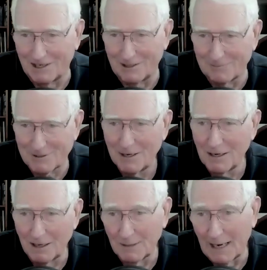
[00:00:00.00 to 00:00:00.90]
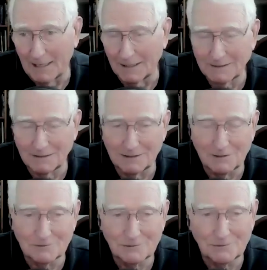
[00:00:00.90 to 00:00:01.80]
times. I'm an addict. I
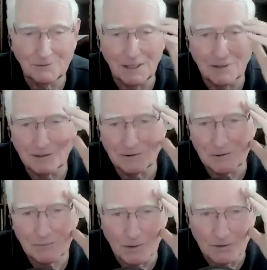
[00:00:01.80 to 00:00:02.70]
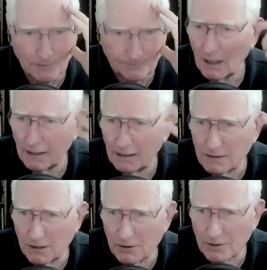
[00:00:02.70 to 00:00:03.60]
don't do anything just once. I get
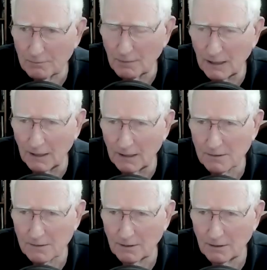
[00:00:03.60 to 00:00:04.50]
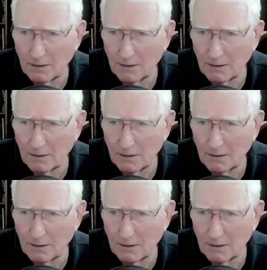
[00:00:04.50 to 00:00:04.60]
tears in my eyes.